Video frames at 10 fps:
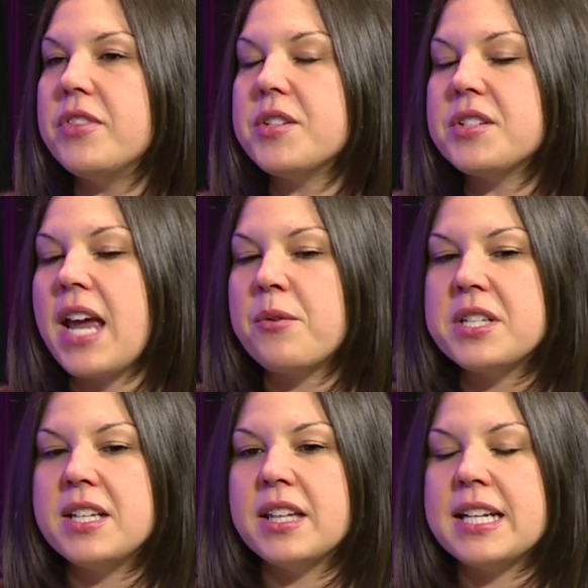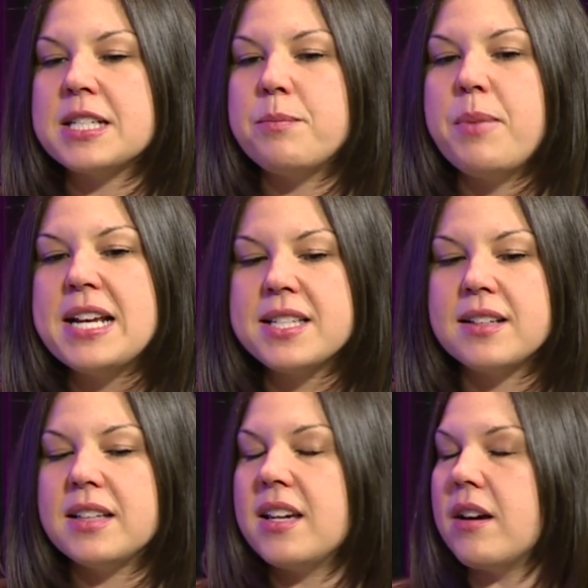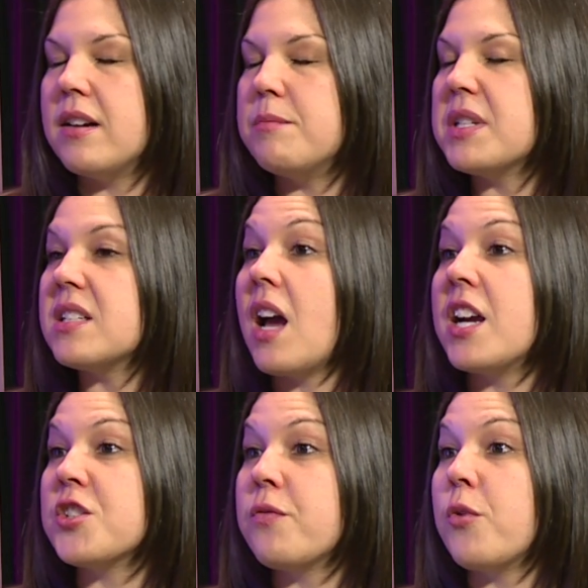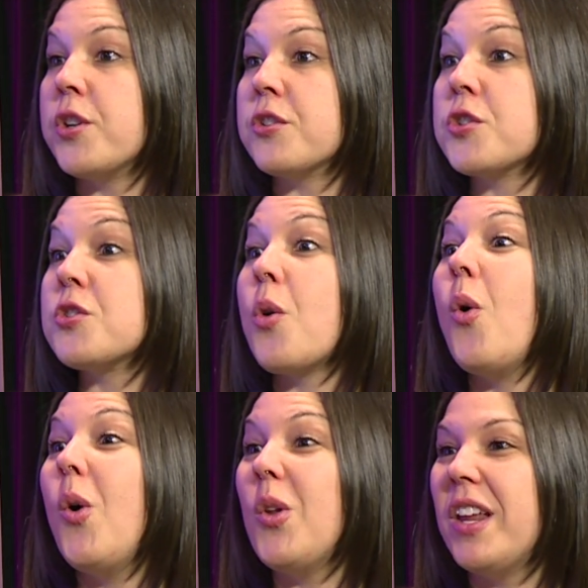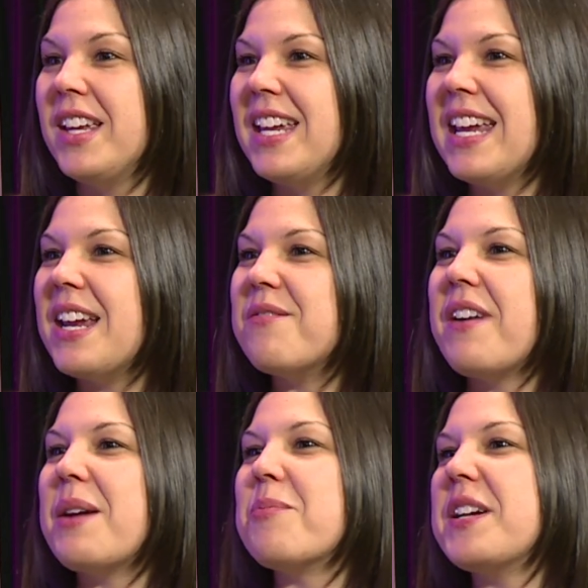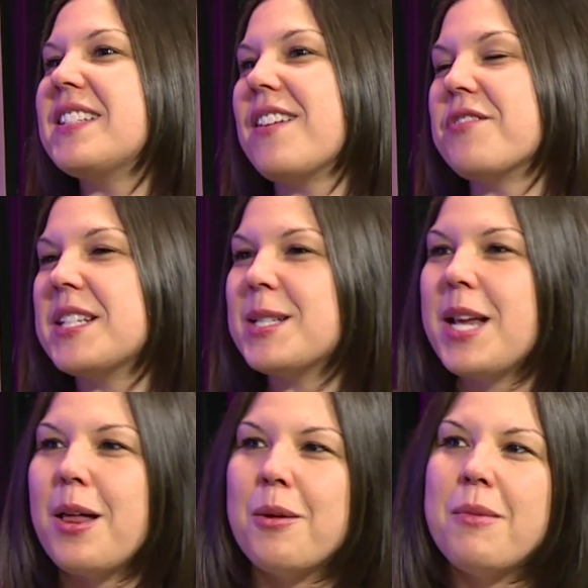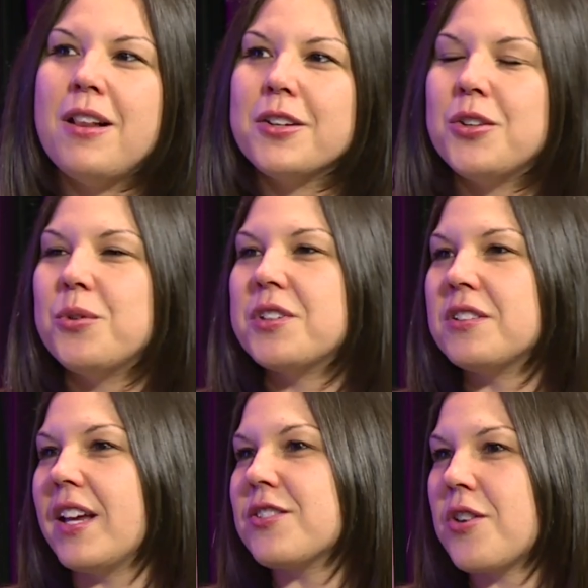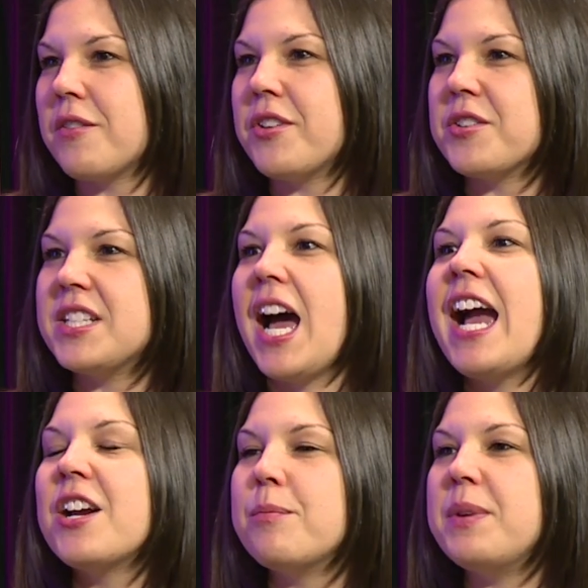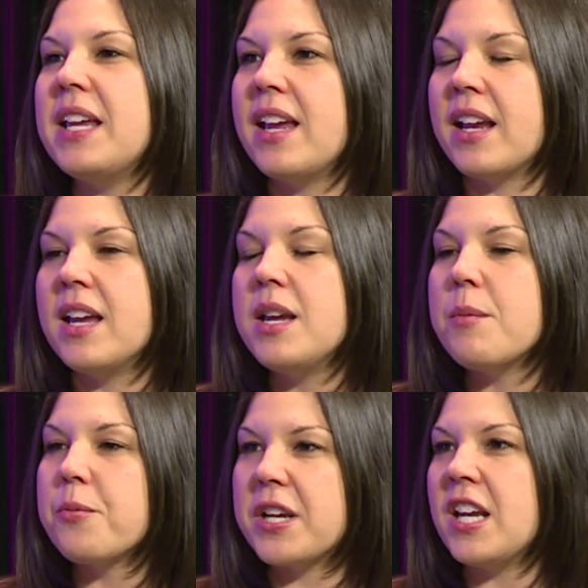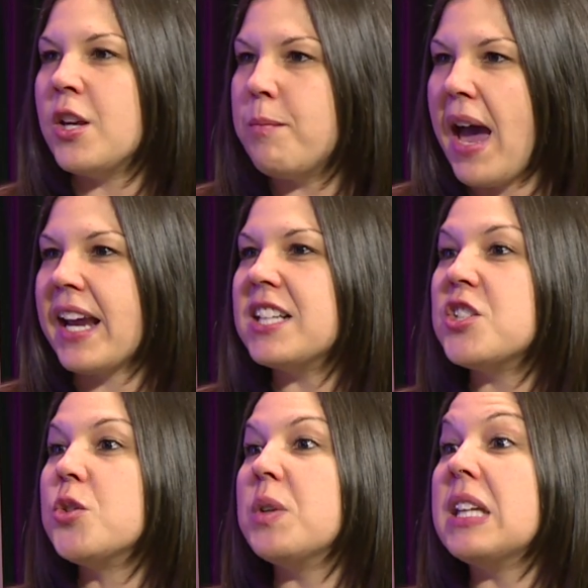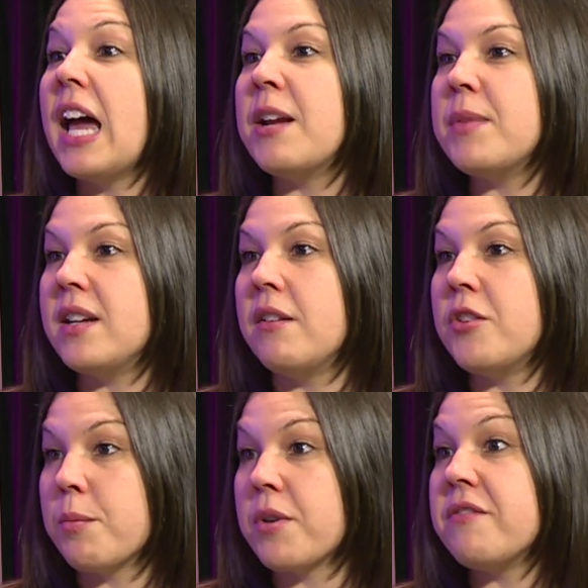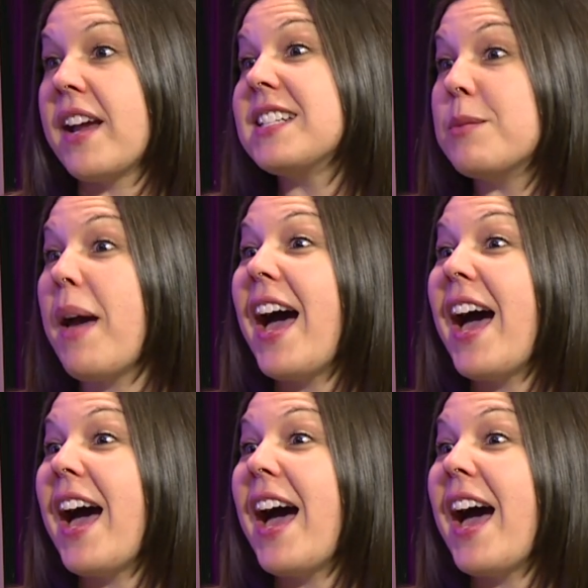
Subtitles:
The sound healing is basically a massage for your soul. It vibrates every cell, molecule, and electron of your entire being, bringing you back into alignment of your perfected